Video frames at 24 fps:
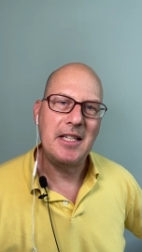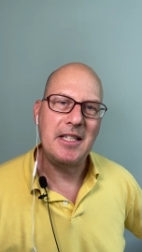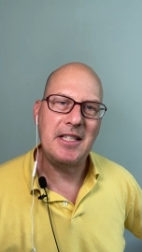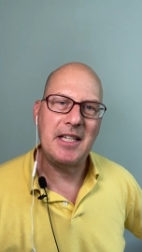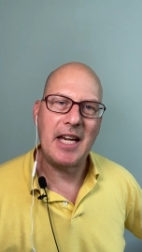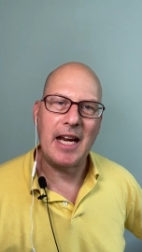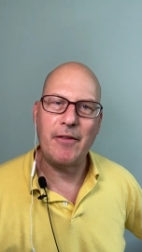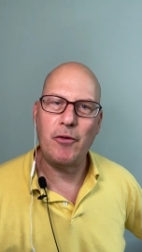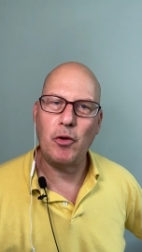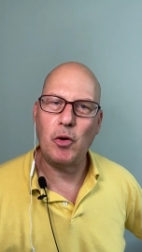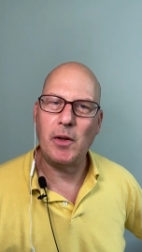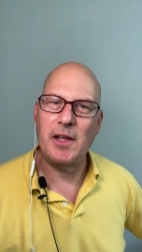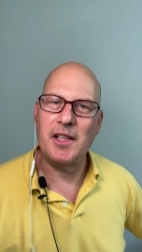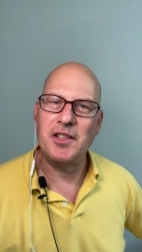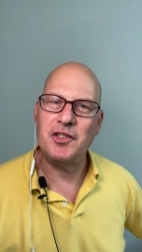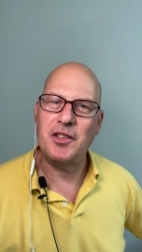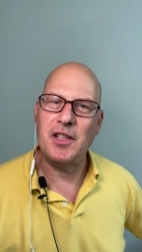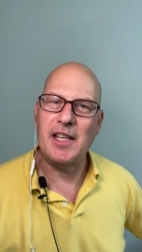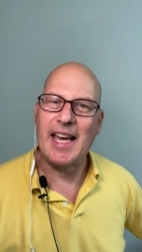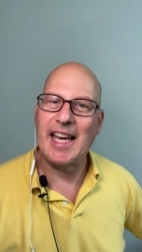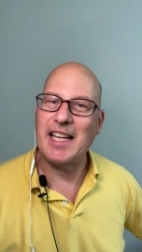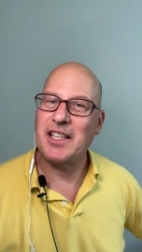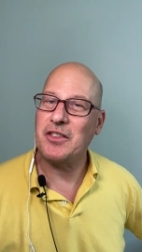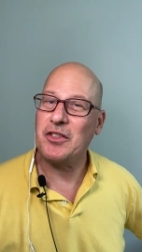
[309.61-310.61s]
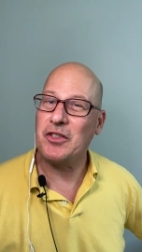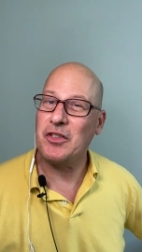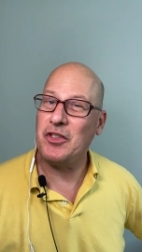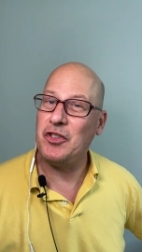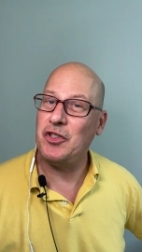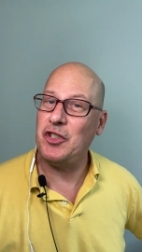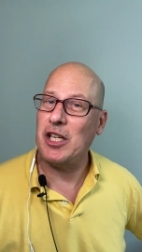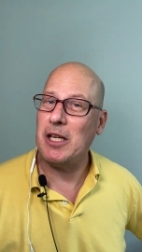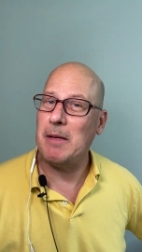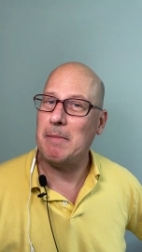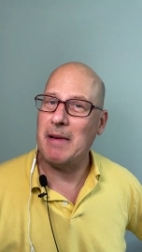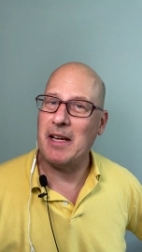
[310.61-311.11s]

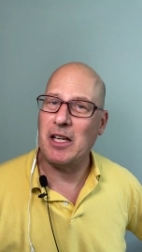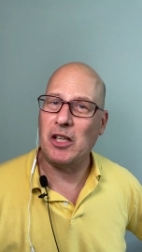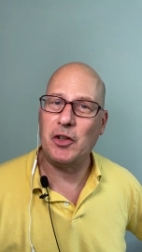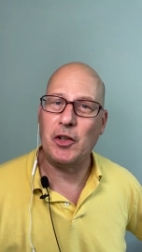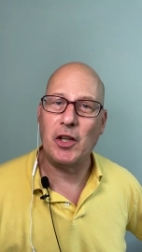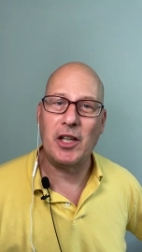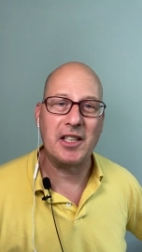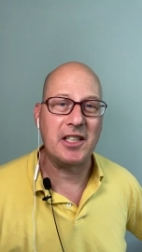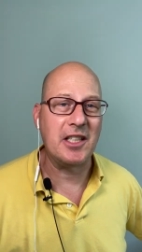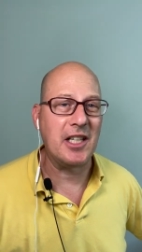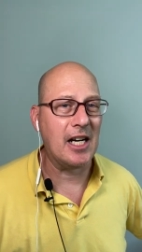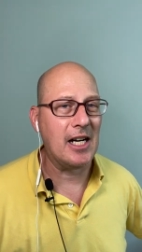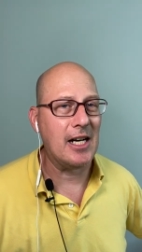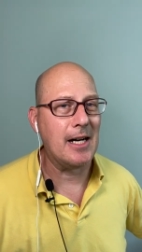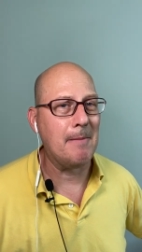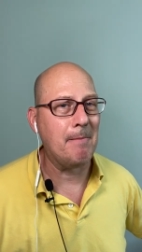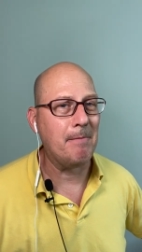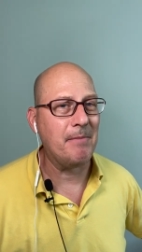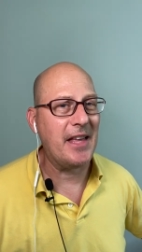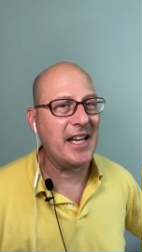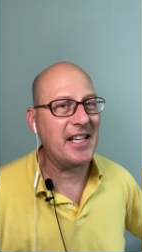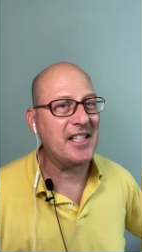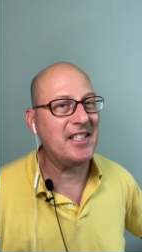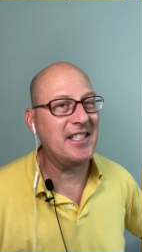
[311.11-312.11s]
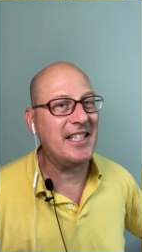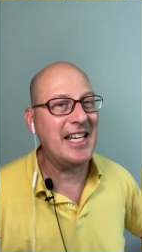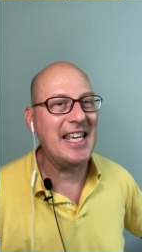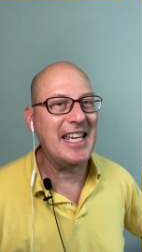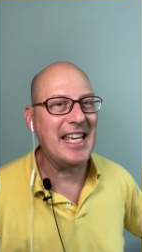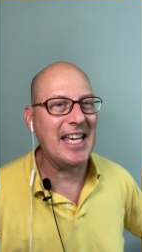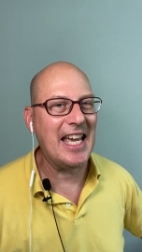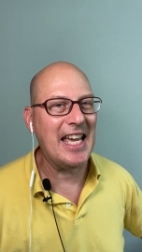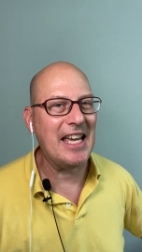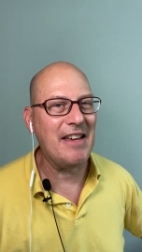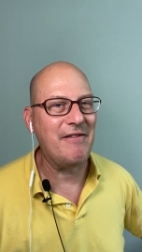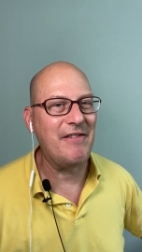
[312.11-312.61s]
davidoleski@gmail.com. That's
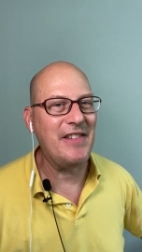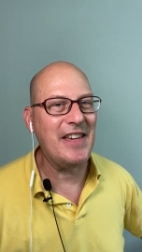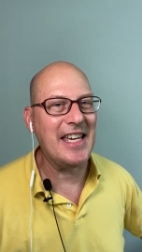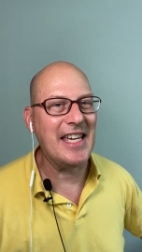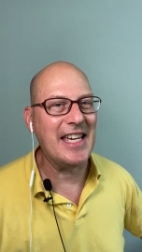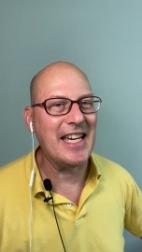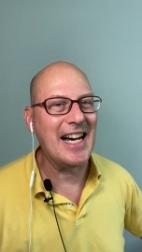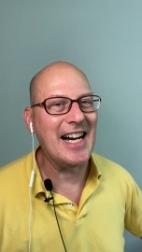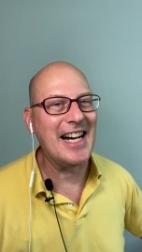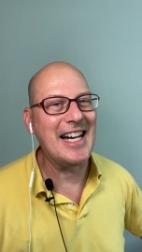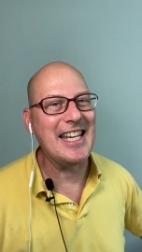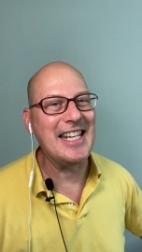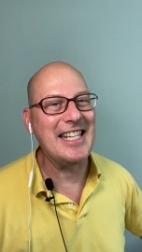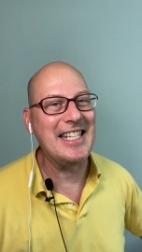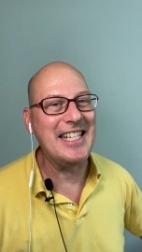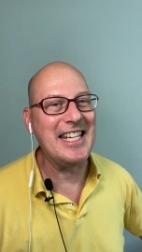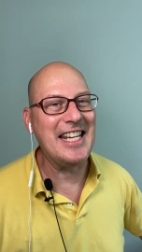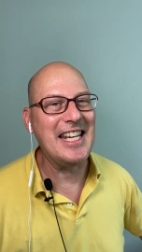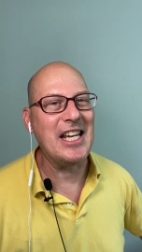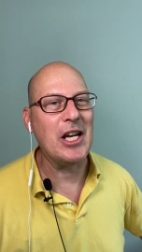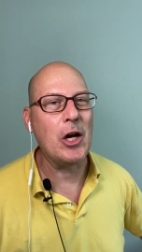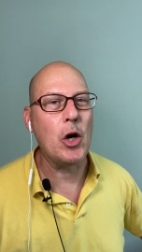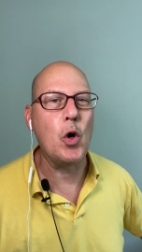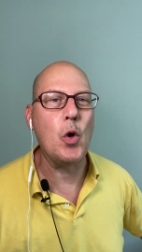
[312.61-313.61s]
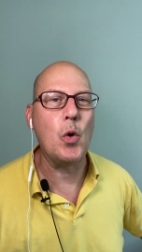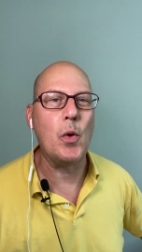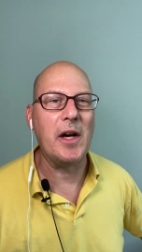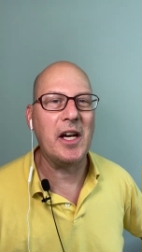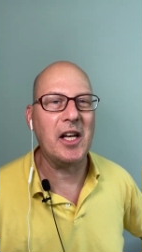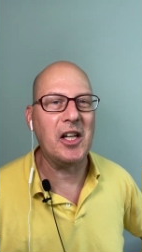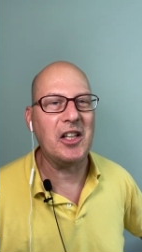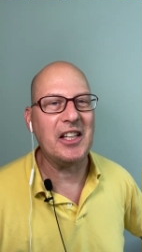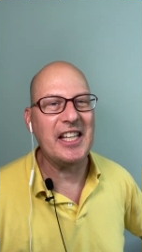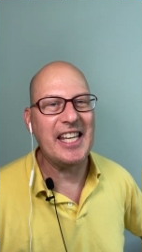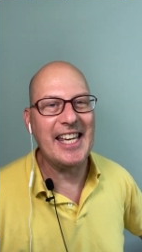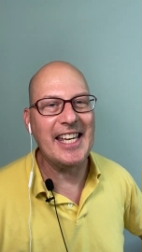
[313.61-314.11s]

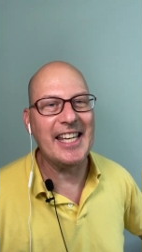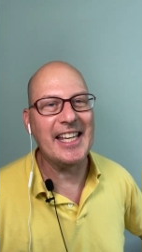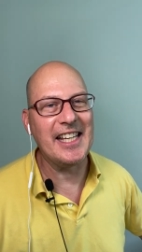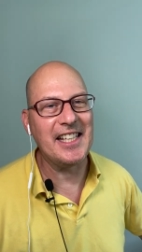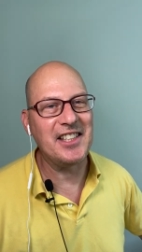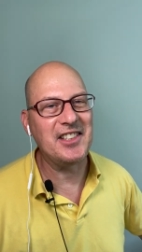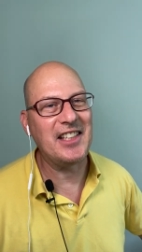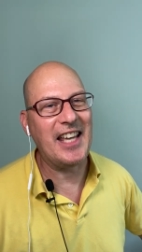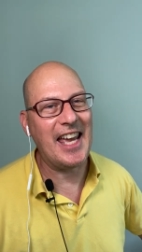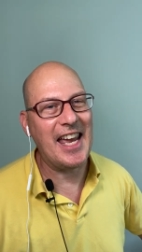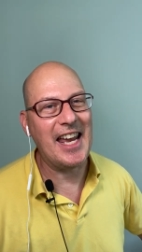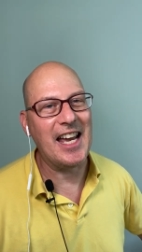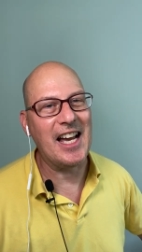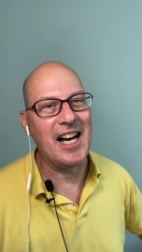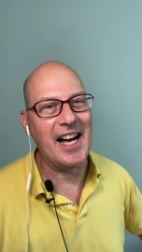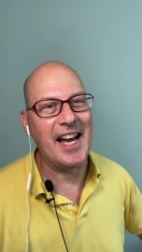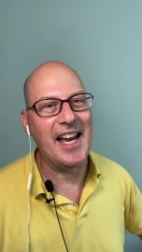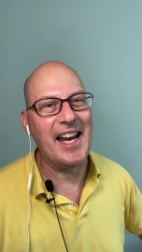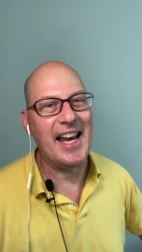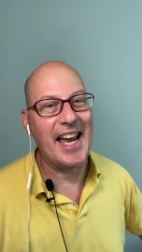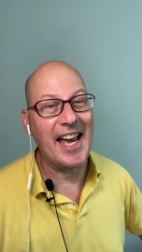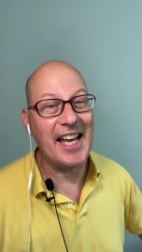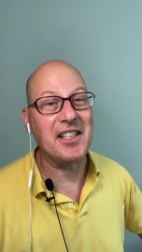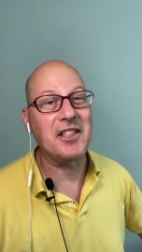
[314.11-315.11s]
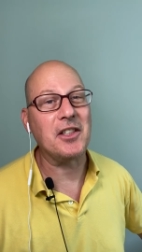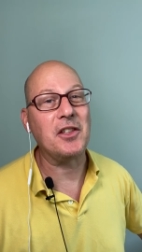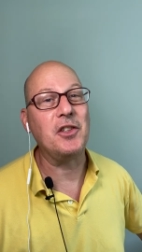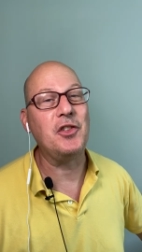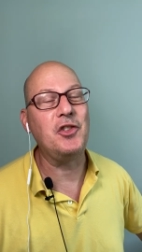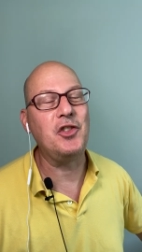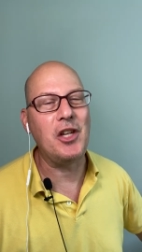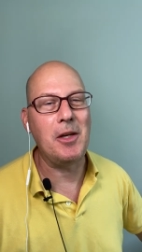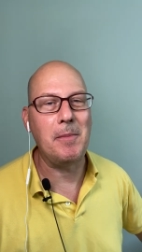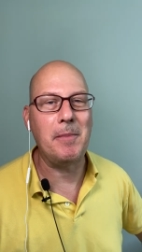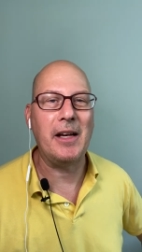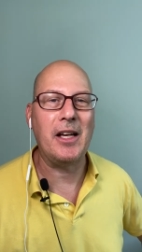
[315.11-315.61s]

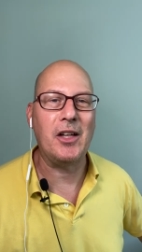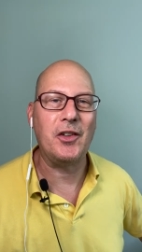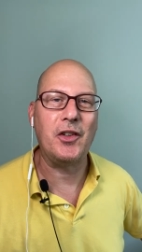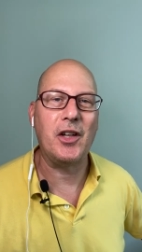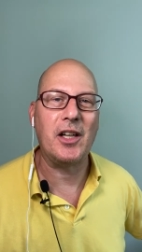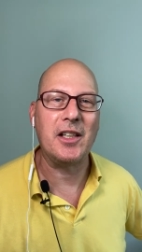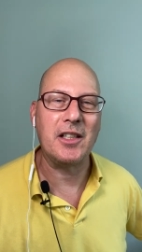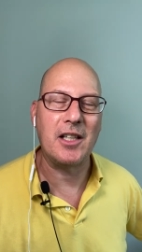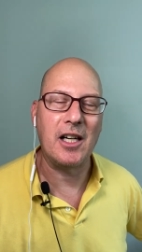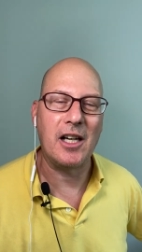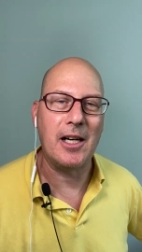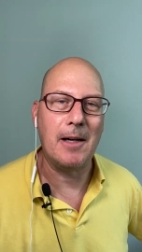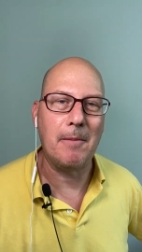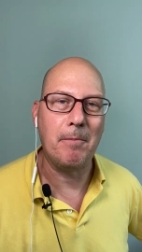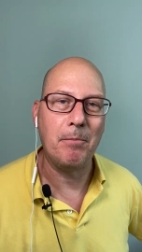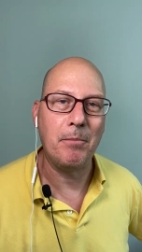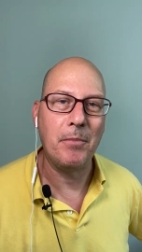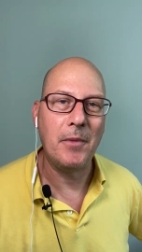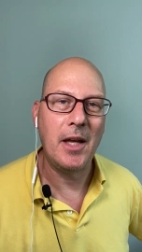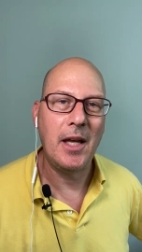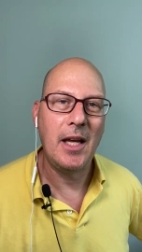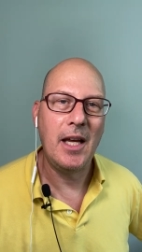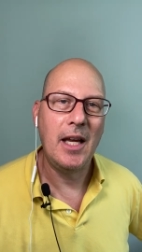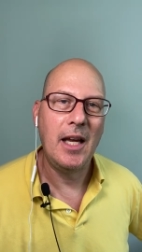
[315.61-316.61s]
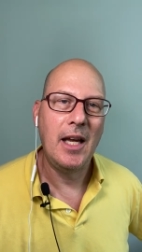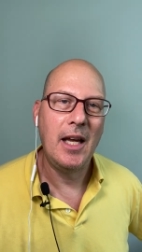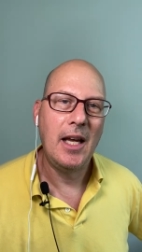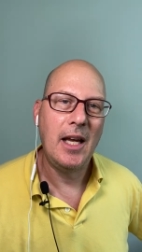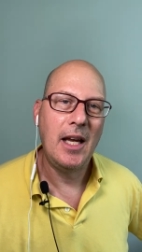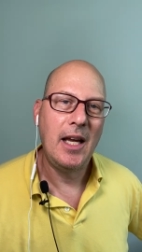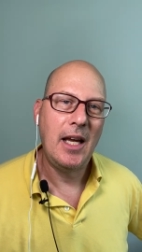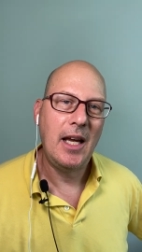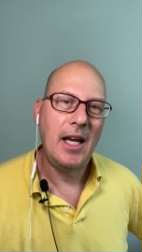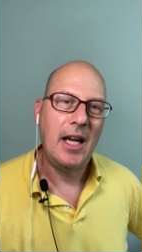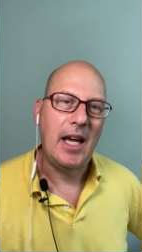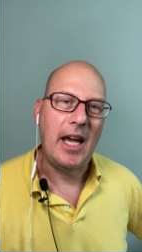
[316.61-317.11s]
DAVIDOLESKI@gmail.com.
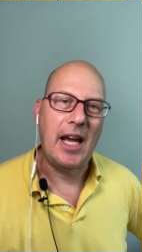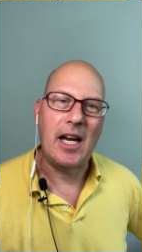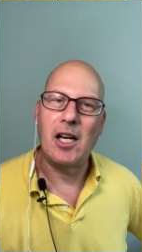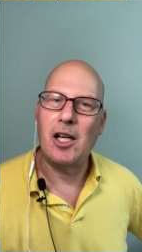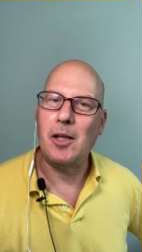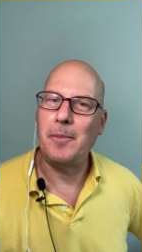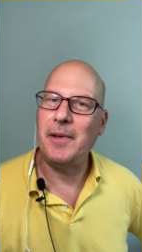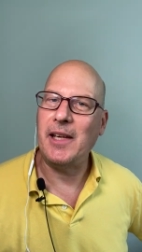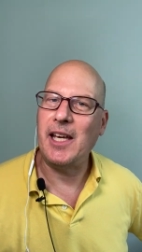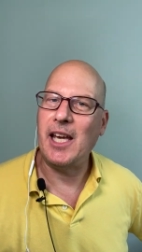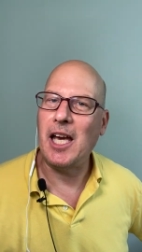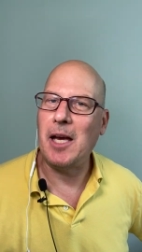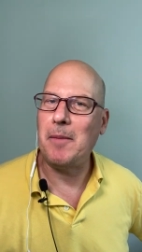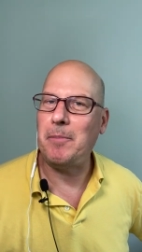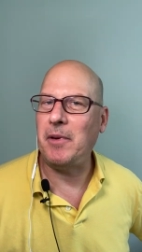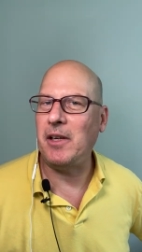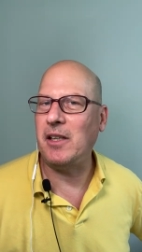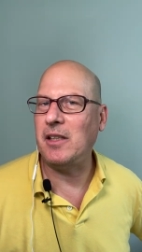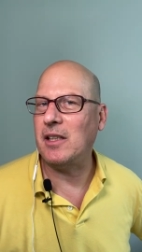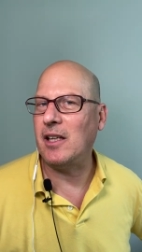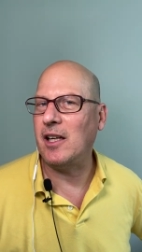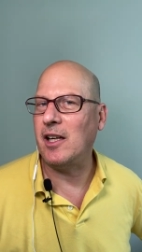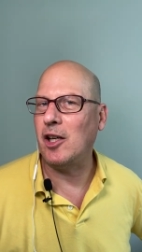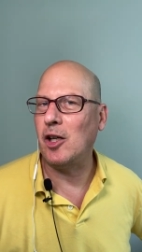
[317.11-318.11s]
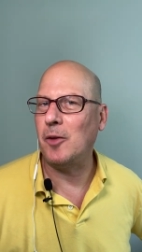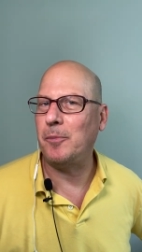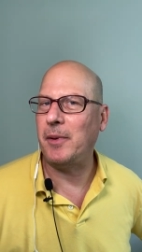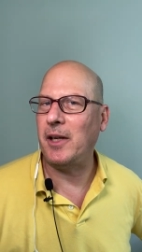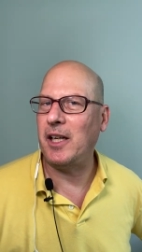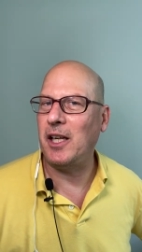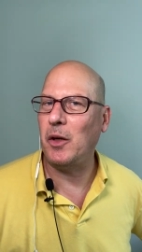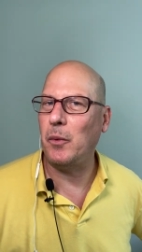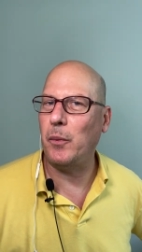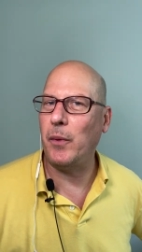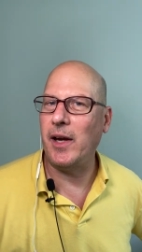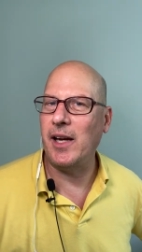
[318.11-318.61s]
And I'll be happy to help
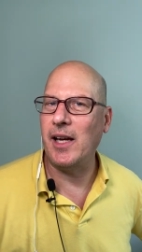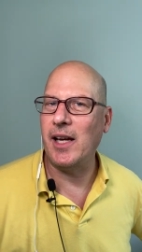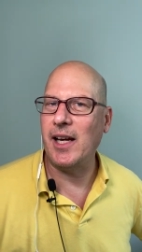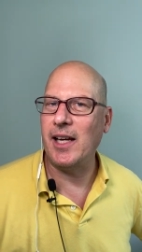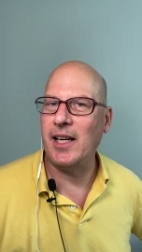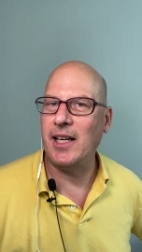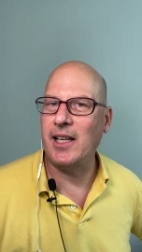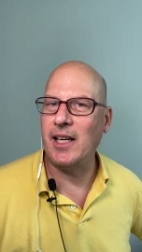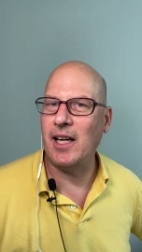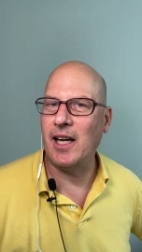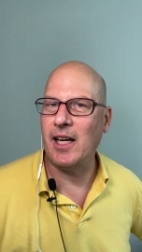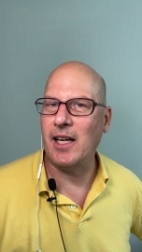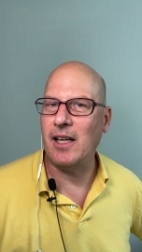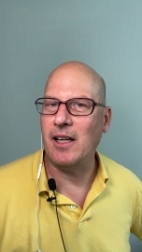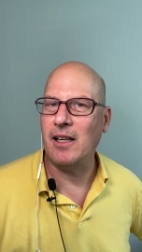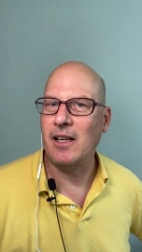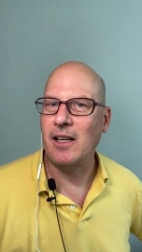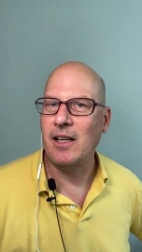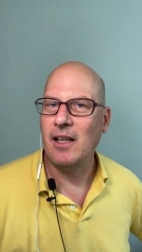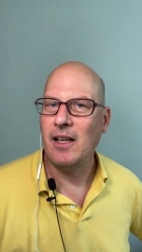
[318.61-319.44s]
any way I can.